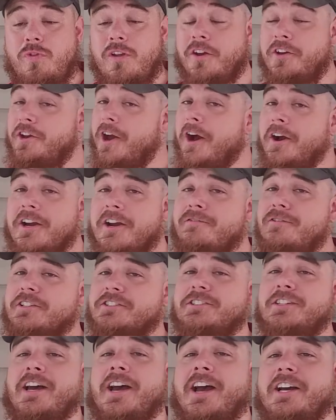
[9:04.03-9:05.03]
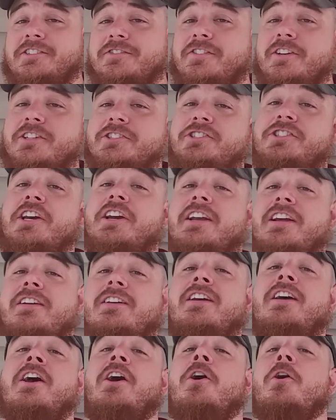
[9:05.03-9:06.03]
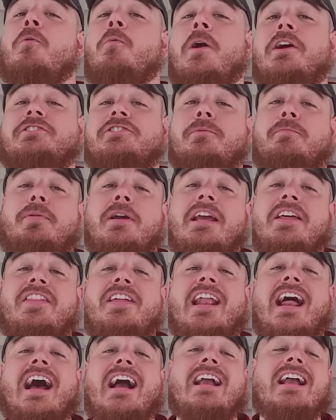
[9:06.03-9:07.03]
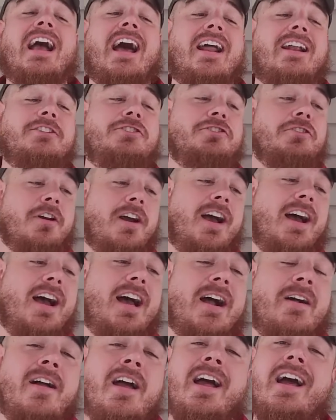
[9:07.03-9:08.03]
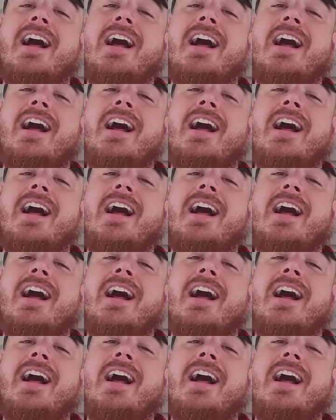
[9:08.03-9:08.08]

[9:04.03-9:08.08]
Y'all give this Nashville chicken recipe that I gotta try.